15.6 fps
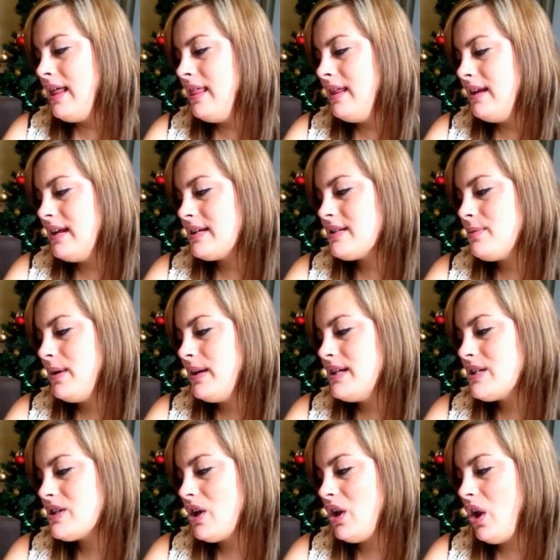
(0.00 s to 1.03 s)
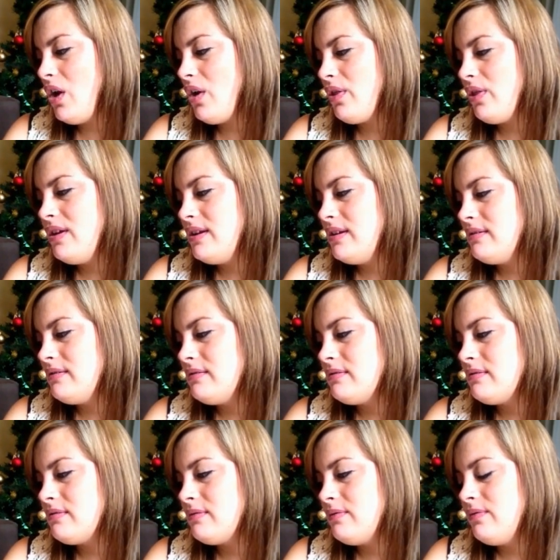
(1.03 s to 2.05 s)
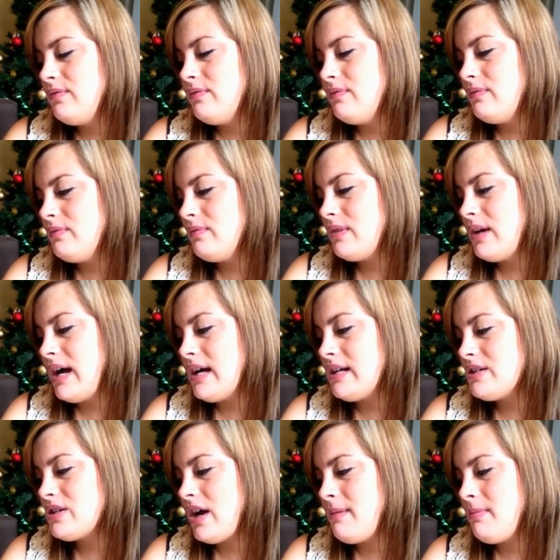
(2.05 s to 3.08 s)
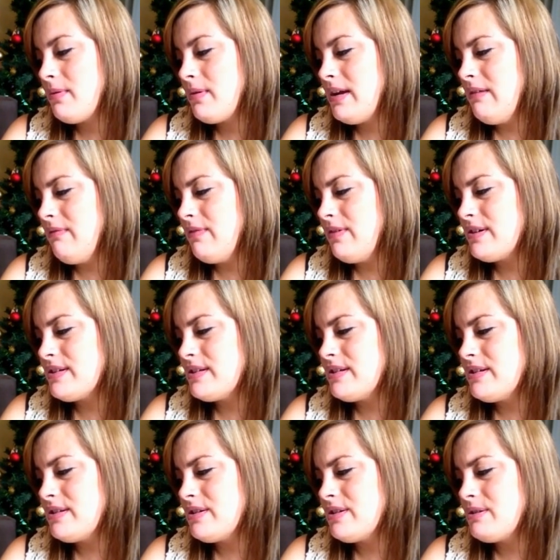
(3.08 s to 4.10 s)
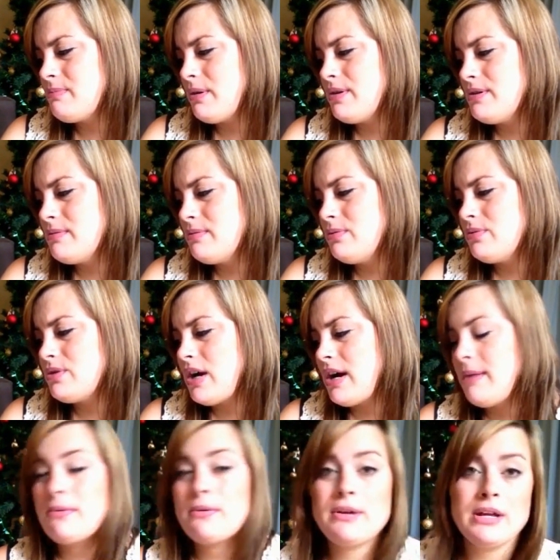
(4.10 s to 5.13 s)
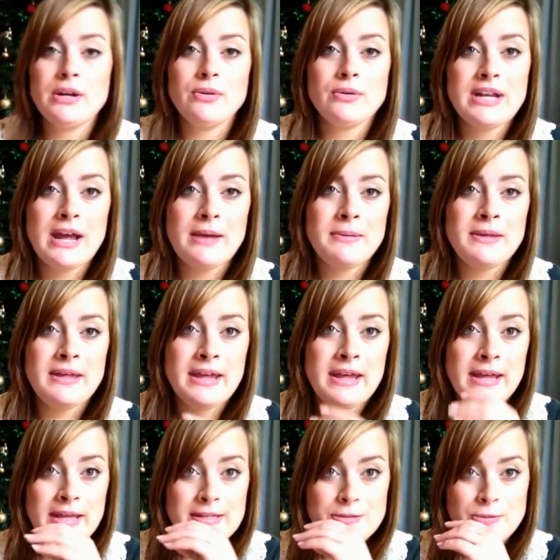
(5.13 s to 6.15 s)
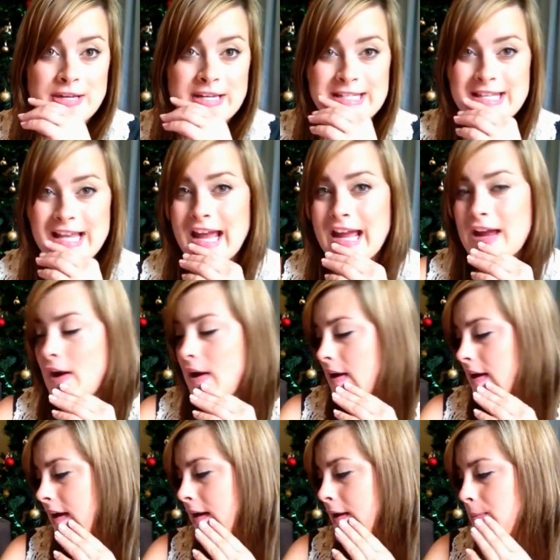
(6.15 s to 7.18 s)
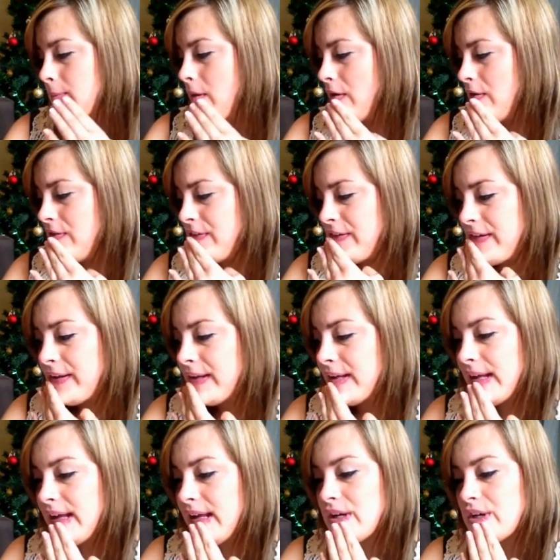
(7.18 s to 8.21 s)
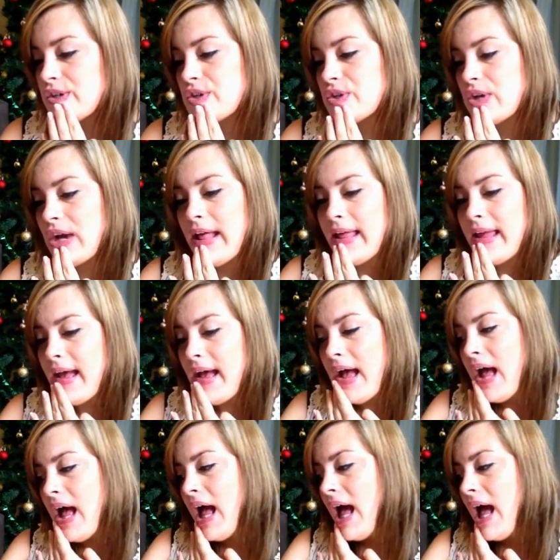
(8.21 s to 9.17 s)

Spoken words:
The next one is cloth and diapering versus disposable diapering, or nappying as we say over in Australia.